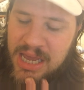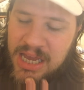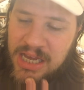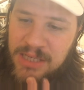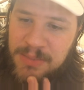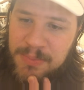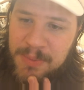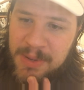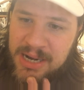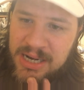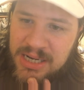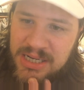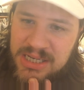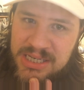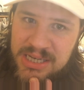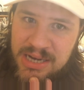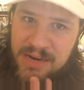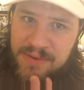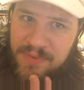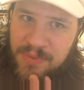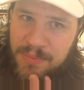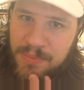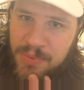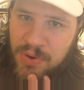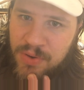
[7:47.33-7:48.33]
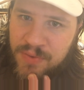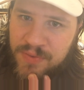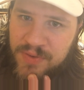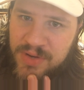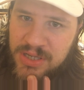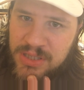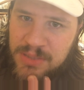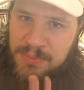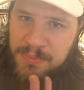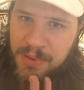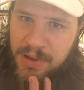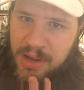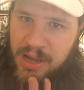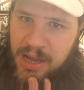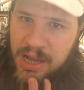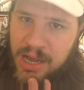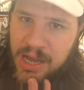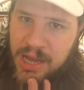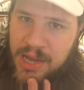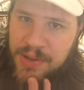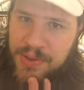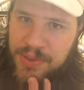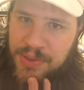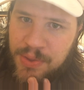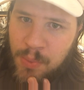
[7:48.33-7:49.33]
he's been in several movies,
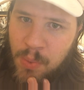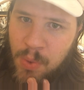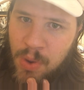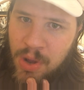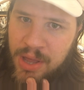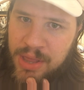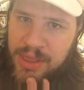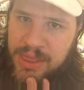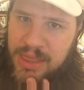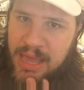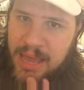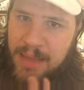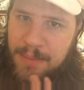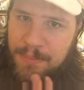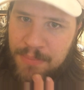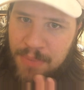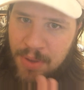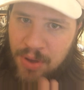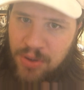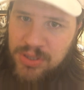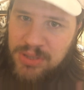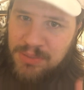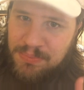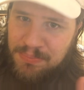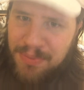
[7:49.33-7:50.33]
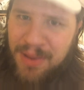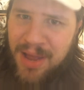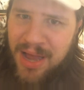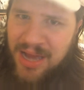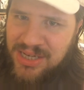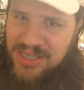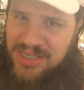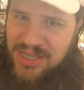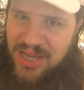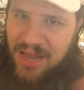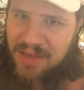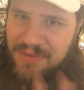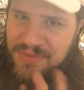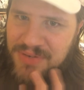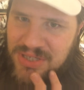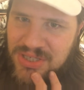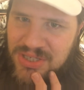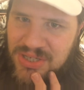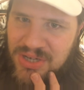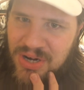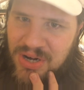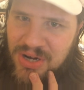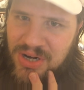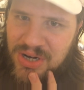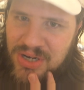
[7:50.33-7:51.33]
but the one that most box
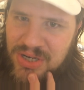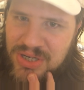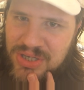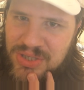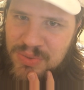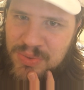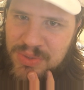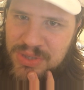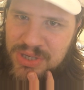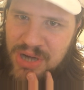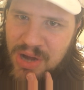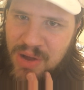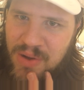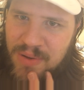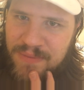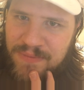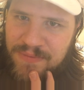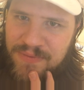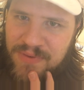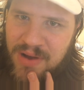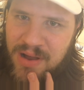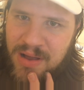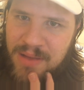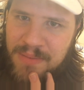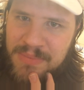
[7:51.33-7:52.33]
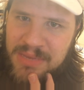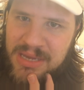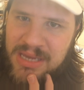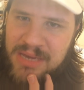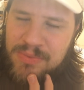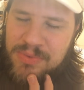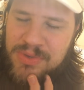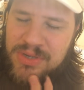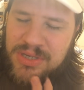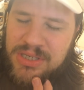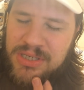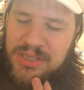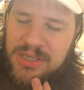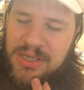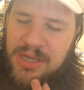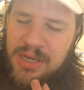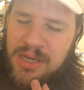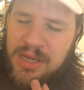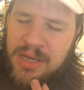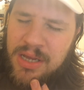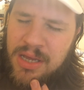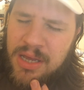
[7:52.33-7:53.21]
office nerds would know him from, he was